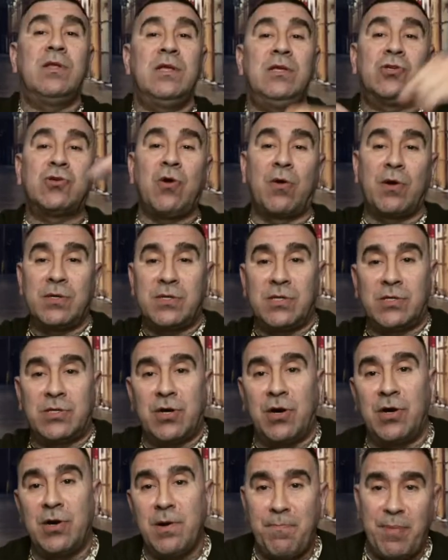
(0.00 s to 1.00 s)
He showed us to
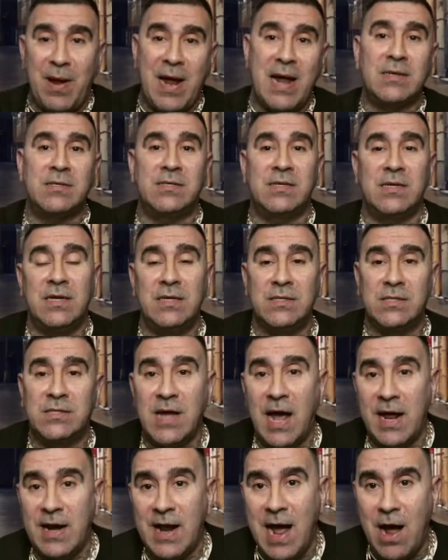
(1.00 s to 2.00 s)
turn the pants
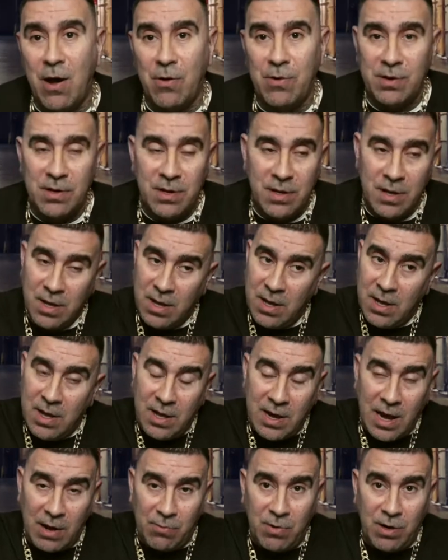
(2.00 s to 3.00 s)
inside out
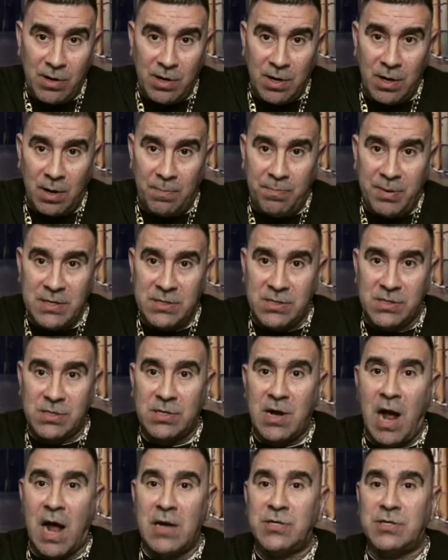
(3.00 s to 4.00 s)
and run a piece of
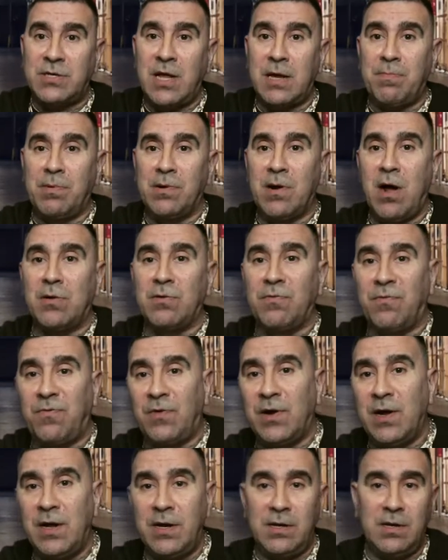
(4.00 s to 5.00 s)
scotch tape along the
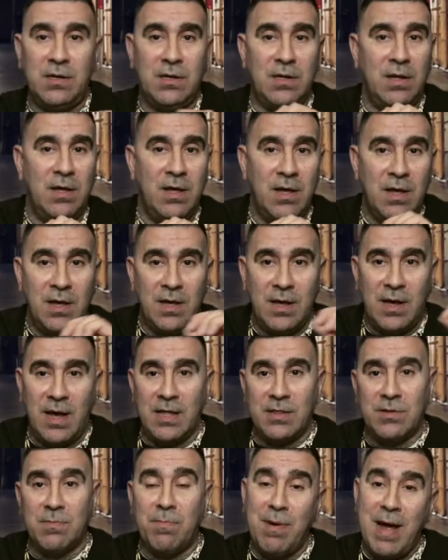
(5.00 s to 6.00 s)
front
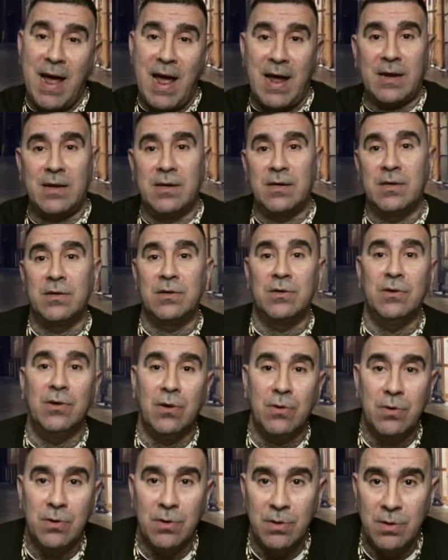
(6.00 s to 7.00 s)
and the back, you
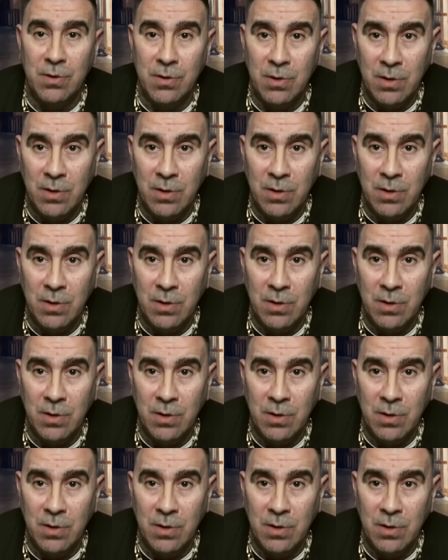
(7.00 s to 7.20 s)
know.